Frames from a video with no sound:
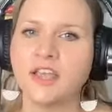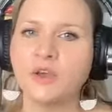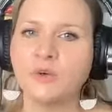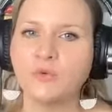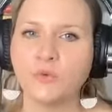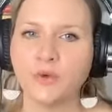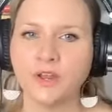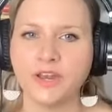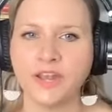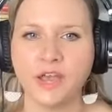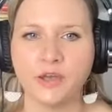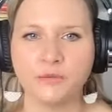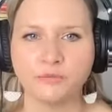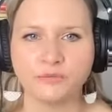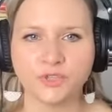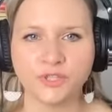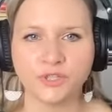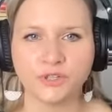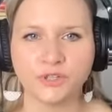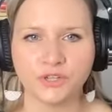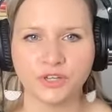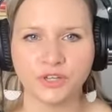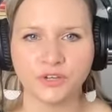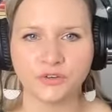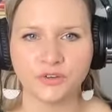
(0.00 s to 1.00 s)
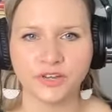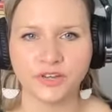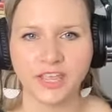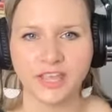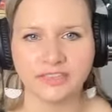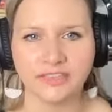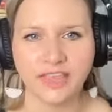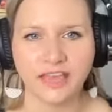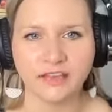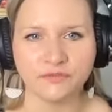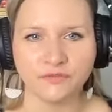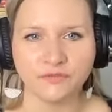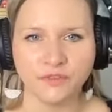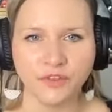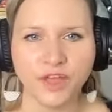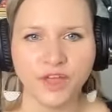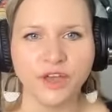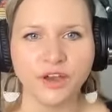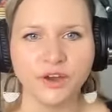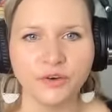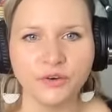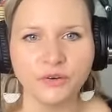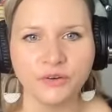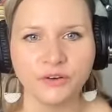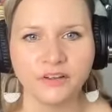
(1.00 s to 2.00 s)
What helped you to create that
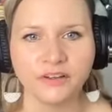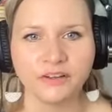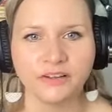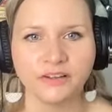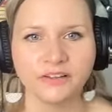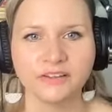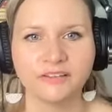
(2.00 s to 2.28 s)
flow?